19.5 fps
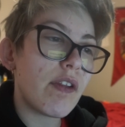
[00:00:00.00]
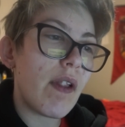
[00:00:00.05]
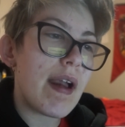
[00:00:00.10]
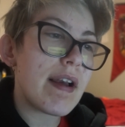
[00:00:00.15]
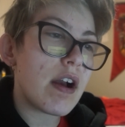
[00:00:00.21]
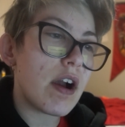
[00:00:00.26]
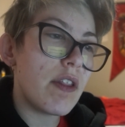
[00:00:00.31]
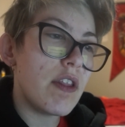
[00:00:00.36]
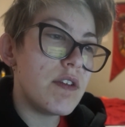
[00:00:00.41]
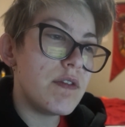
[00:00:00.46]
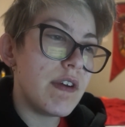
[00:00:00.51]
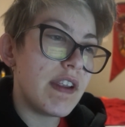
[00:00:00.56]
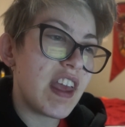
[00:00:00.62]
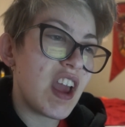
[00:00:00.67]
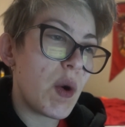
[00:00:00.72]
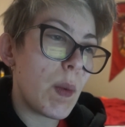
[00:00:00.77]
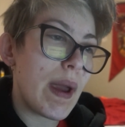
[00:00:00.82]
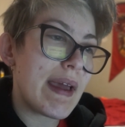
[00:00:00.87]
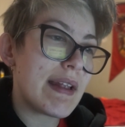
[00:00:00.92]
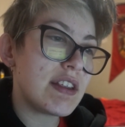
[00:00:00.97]
a like on the
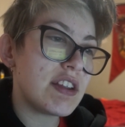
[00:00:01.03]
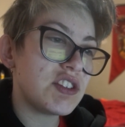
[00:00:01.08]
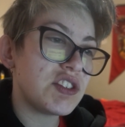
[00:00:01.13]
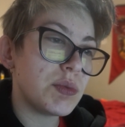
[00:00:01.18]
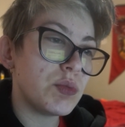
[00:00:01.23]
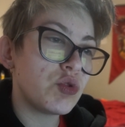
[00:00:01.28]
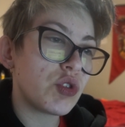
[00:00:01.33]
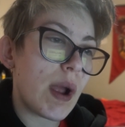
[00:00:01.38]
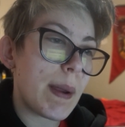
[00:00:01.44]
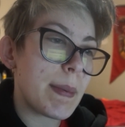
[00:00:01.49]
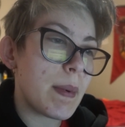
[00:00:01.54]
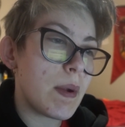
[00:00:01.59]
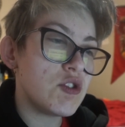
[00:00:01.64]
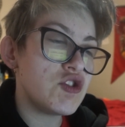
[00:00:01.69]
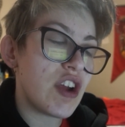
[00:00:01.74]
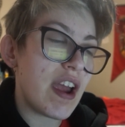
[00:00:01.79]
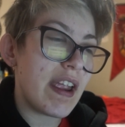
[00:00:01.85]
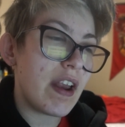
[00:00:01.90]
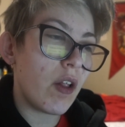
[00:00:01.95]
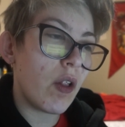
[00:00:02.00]
video and to subscribe to my
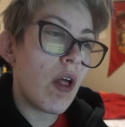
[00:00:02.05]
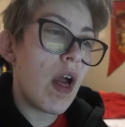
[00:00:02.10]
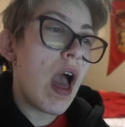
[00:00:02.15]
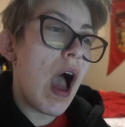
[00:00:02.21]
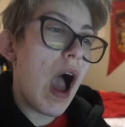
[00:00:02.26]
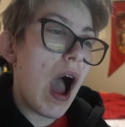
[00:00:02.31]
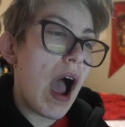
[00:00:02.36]
channel.